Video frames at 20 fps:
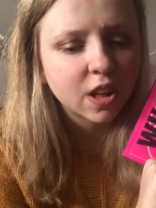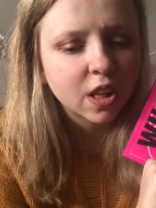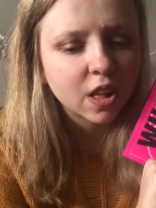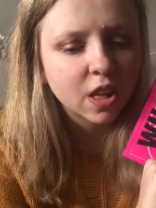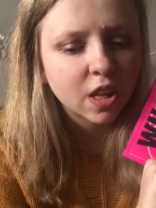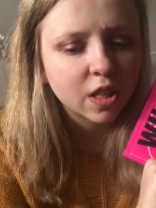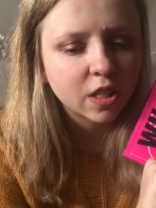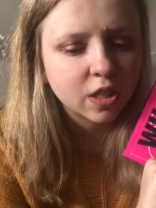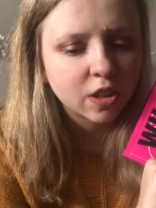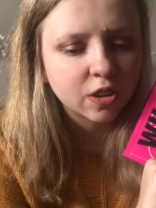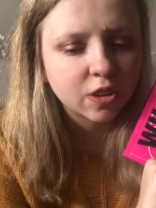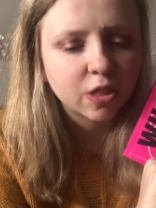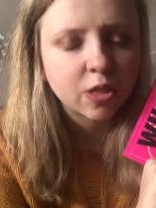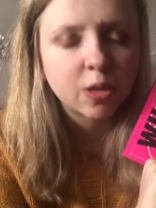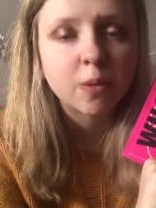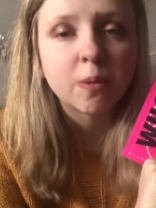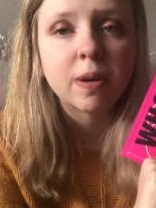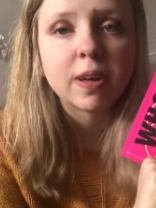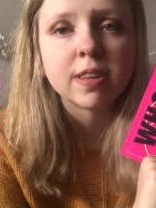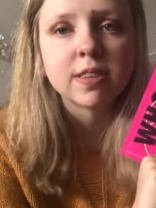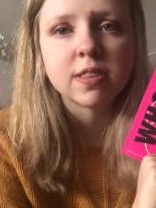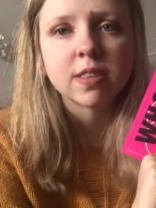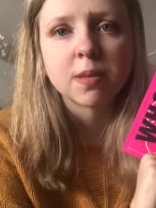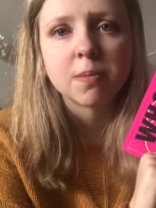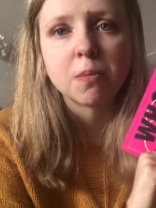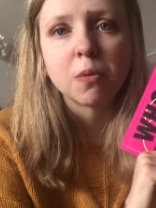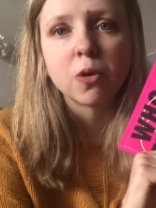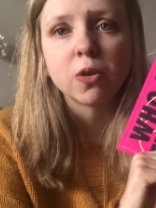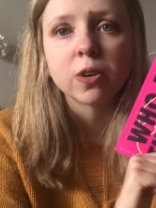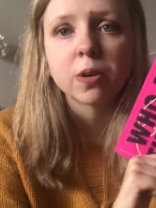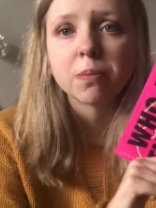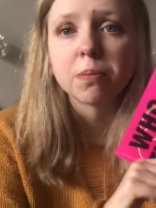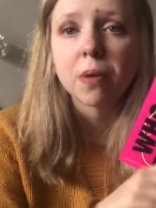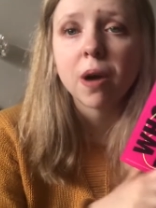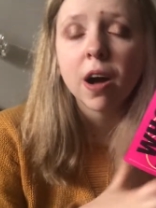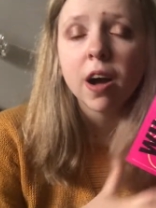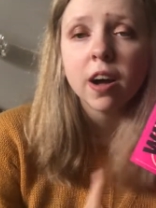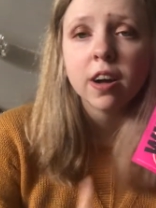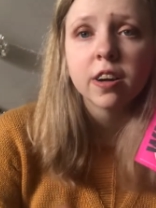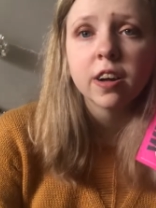A lot of the ways that Morgan
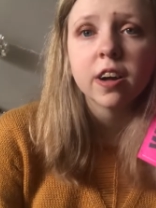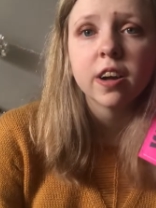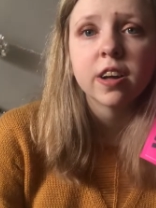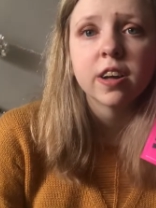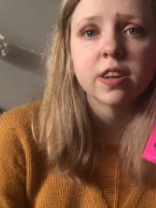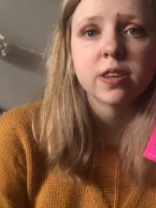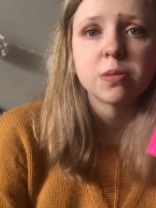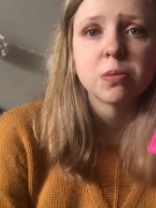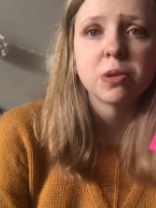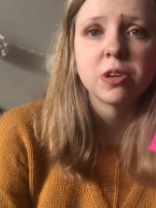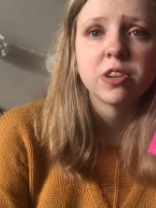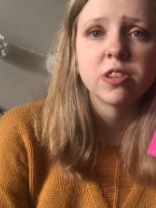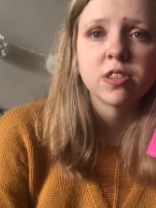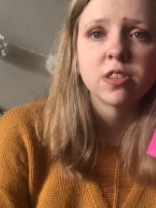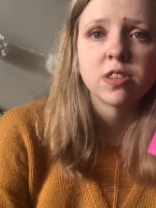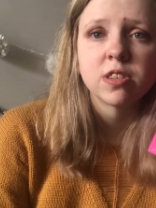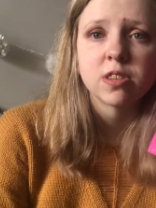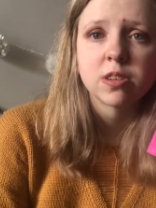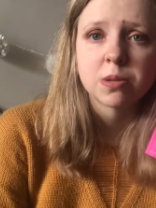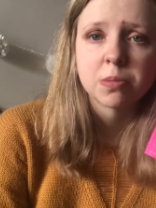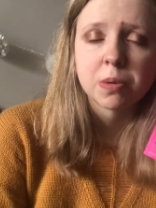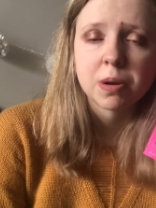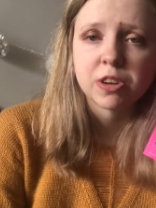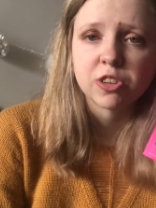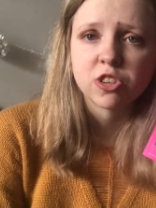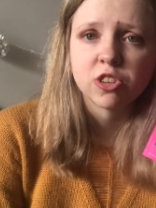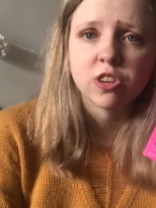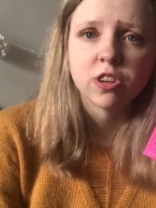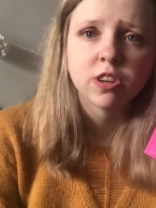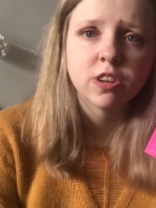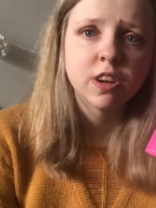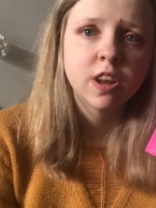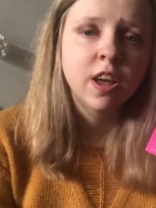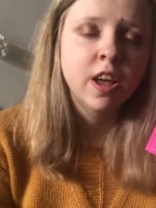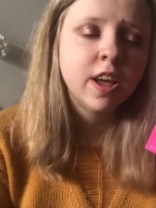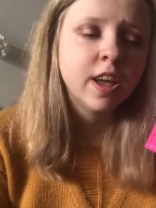Parker experiences depression,